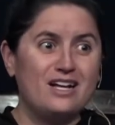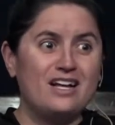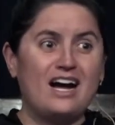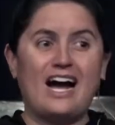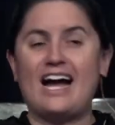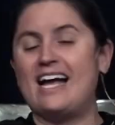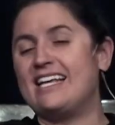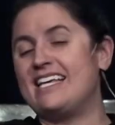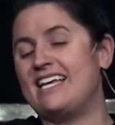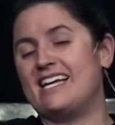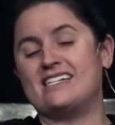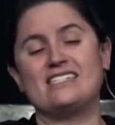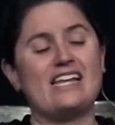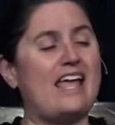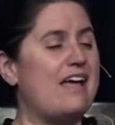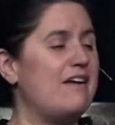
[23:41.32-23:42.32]
I
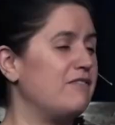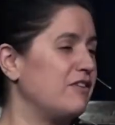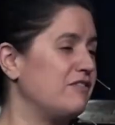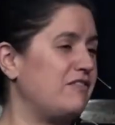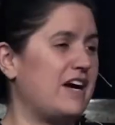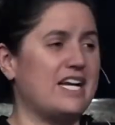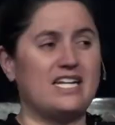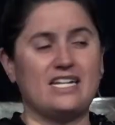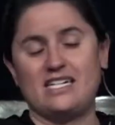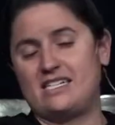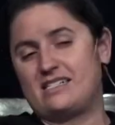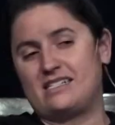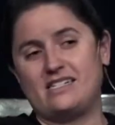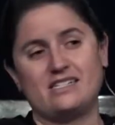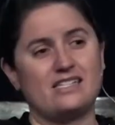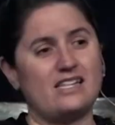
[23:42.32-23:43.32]
can't ever find an
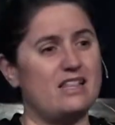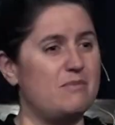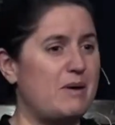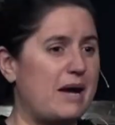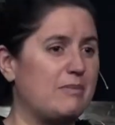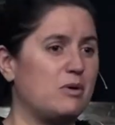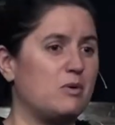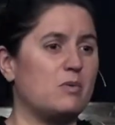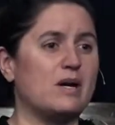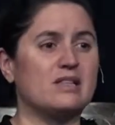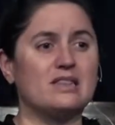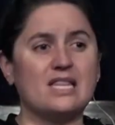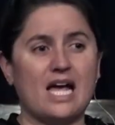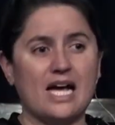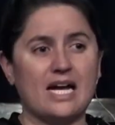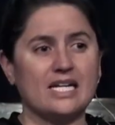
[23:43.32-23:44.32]
instance in the Bible where
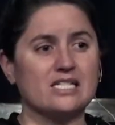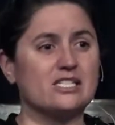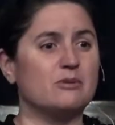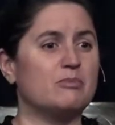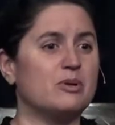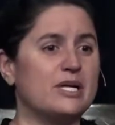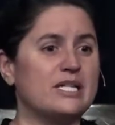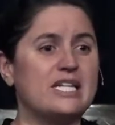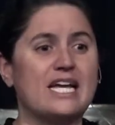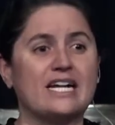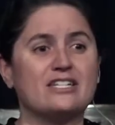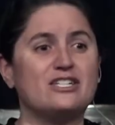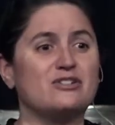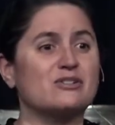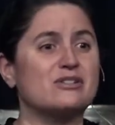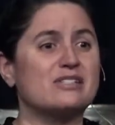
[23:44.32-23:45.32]
lying to protect
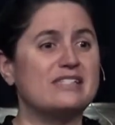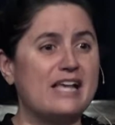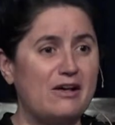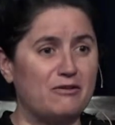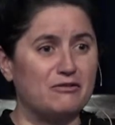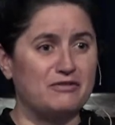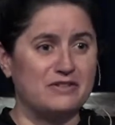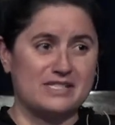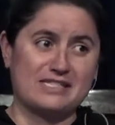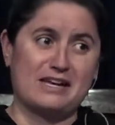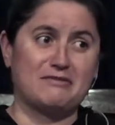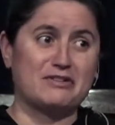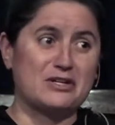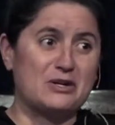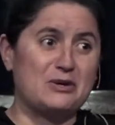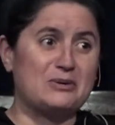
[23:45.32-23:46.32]
yourself is
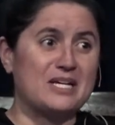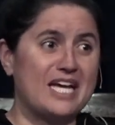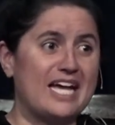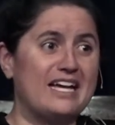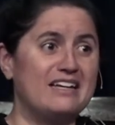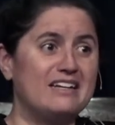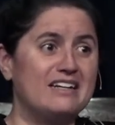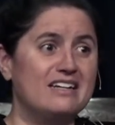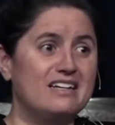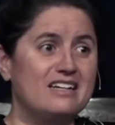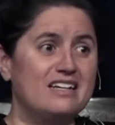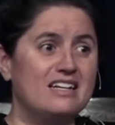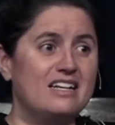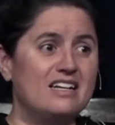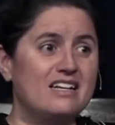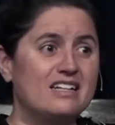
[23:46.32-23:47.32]
ever okay.
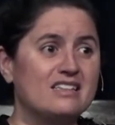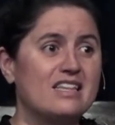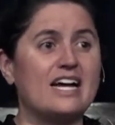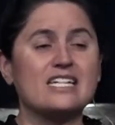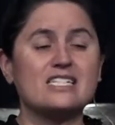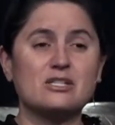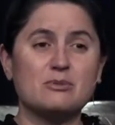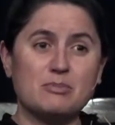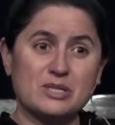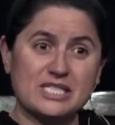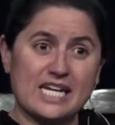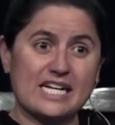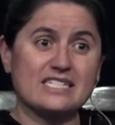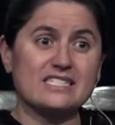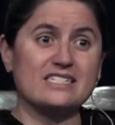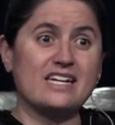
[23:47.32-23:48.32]
Lying to
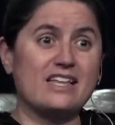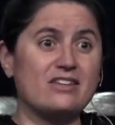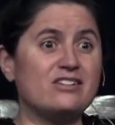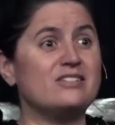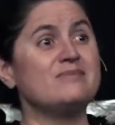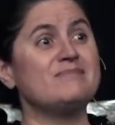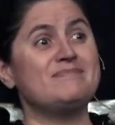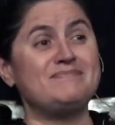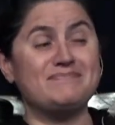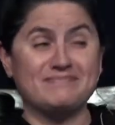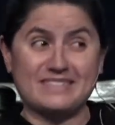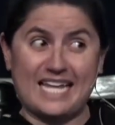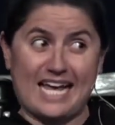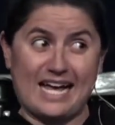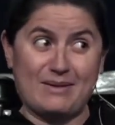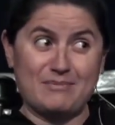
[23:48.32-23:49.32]
protect another,
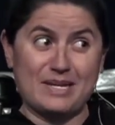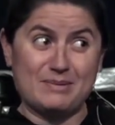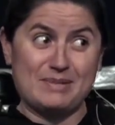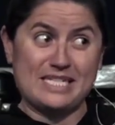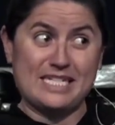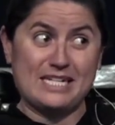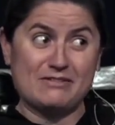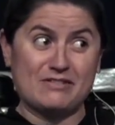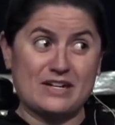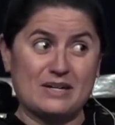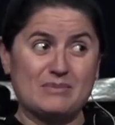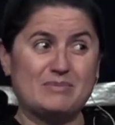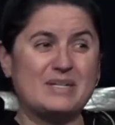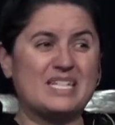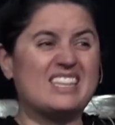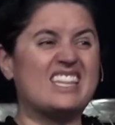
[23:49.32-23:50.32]
that may be different,
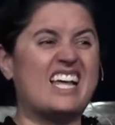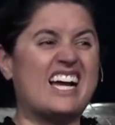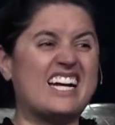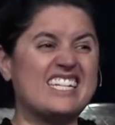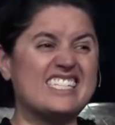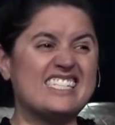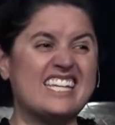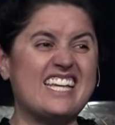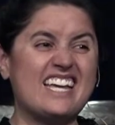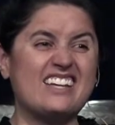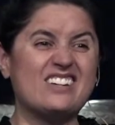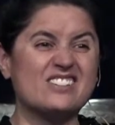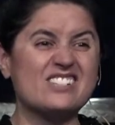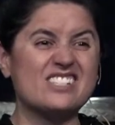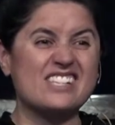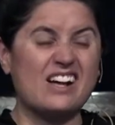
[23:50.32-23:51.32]
but lying to get
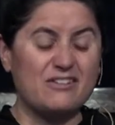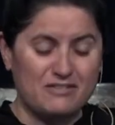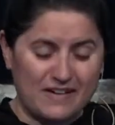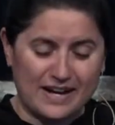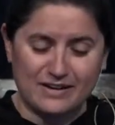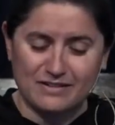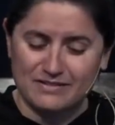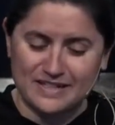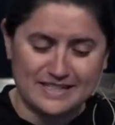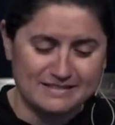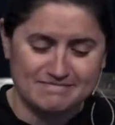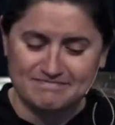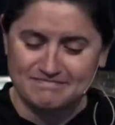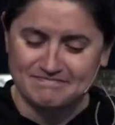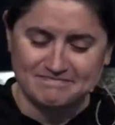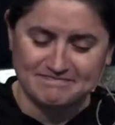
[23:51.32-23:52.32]
yourself out of it,
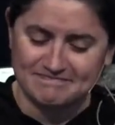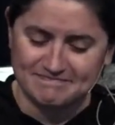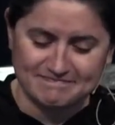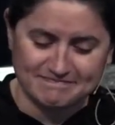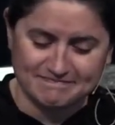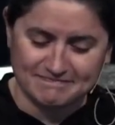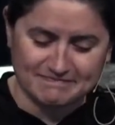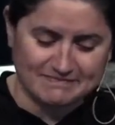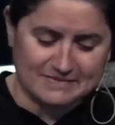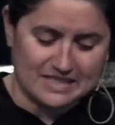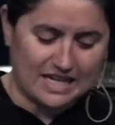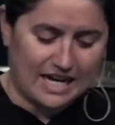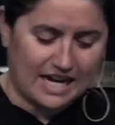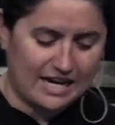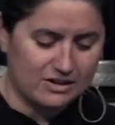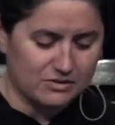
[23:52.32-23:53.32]
mm-mm,
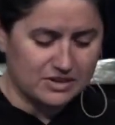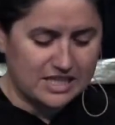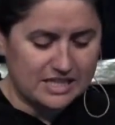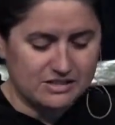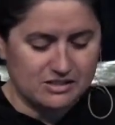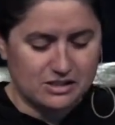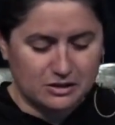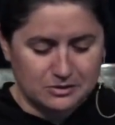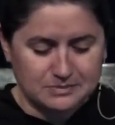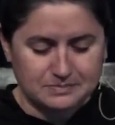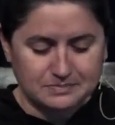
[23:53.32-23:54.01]
I don't think so.